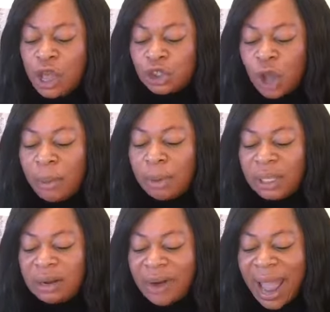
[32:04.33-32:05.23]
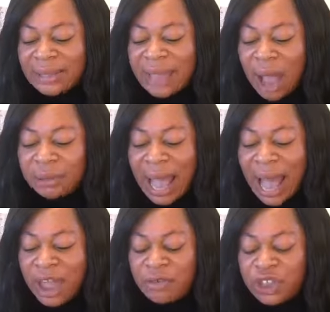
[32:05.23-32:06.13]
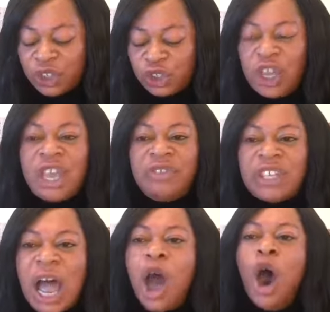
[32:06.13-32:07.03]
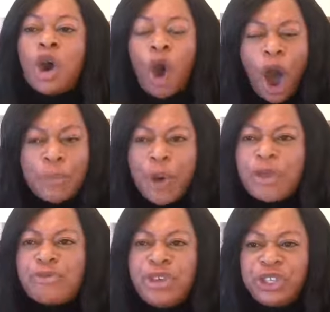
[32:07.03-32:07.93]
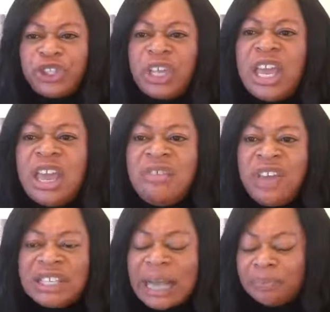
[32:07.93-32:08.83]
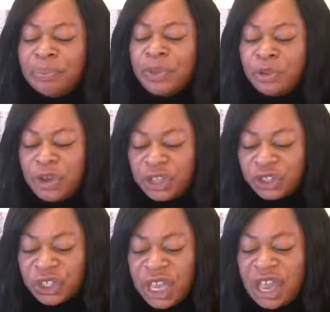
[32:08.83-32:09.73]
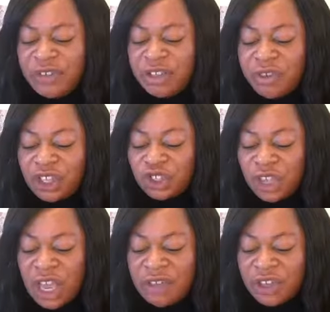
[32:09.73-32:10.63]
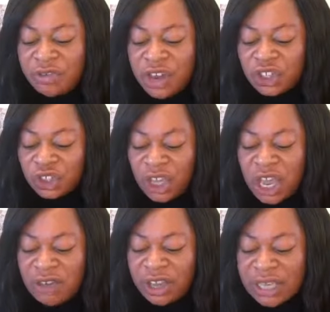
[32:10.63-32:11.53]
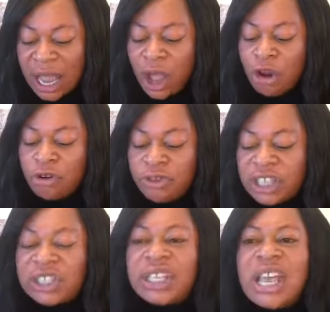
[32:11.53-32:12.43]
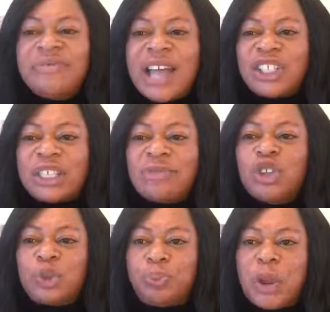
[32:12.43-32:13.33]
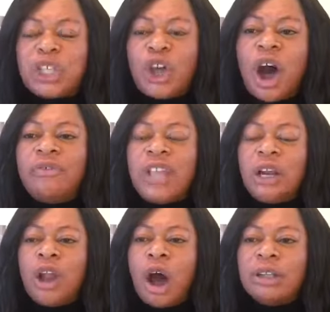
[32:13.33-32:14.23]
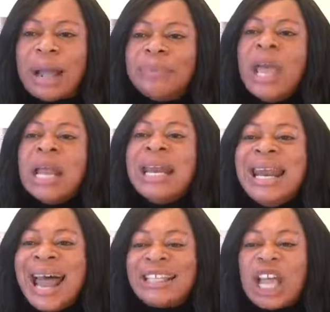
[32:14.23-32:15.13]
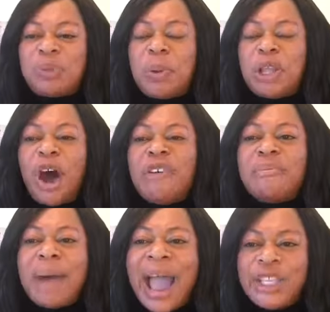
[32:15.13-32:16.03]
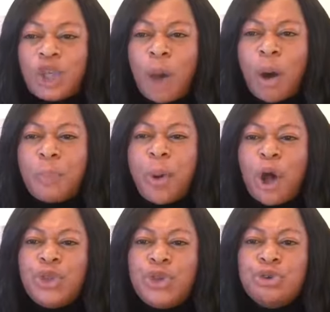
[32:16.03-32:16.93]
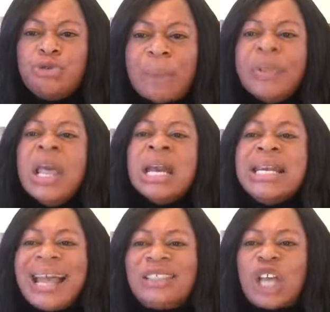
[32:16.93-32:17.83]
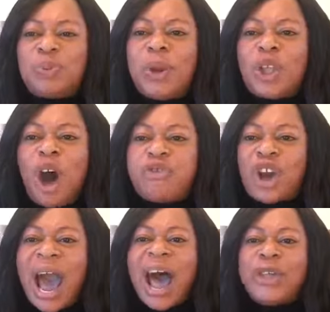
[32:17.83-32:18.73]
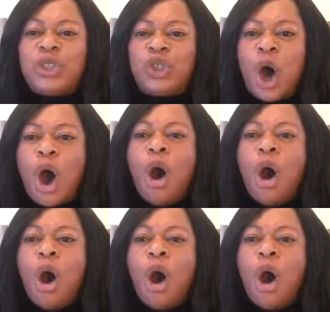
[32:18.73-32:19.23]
Somebody write down, I receive it. Come on, receive it. Receive it, receive it, receive it. Receive the seven spirits of the Lord. Let the spirit of might come upon you. Let the spirit of counsel.